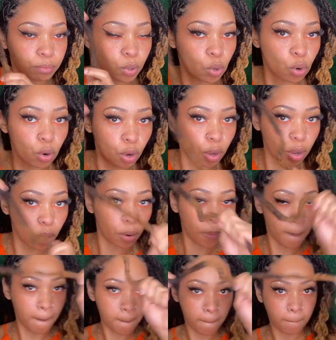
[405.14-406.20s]
Pull,
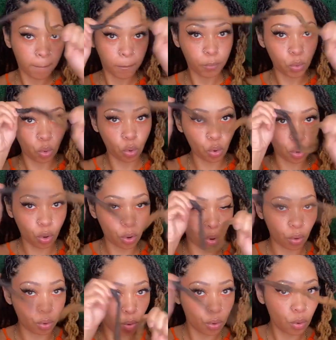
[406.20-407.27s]

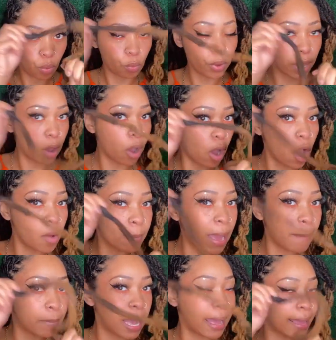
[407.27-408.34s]
pull with all
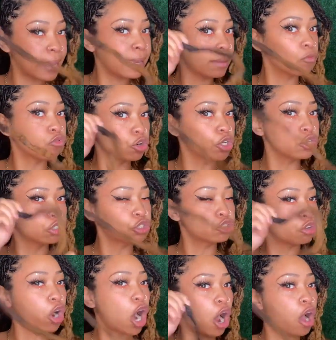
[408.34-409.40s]
my might, real
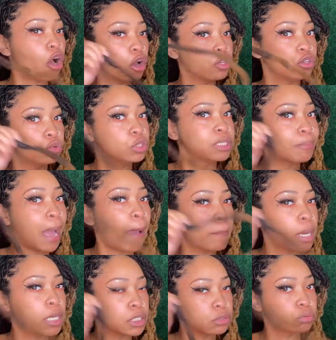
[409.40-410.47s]
strong, using my
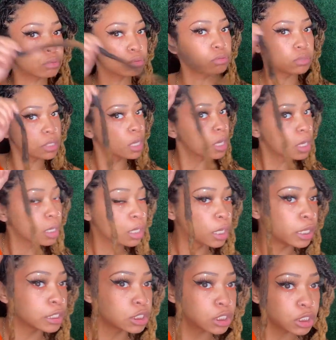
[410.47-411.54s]
muscles.
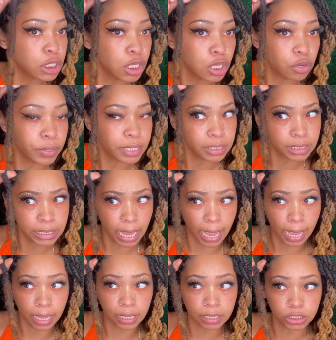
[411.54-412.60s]
It's still
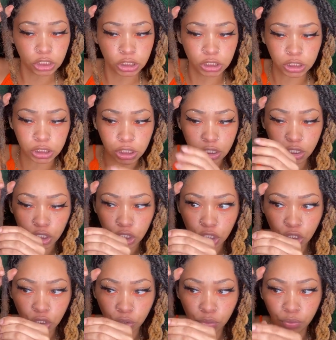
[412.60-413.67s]
intact. She's still
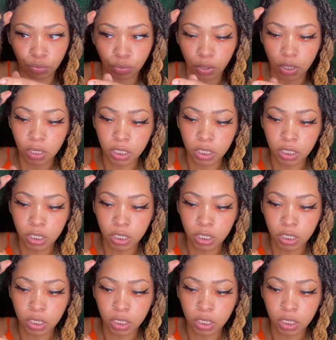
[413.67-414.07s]
cute.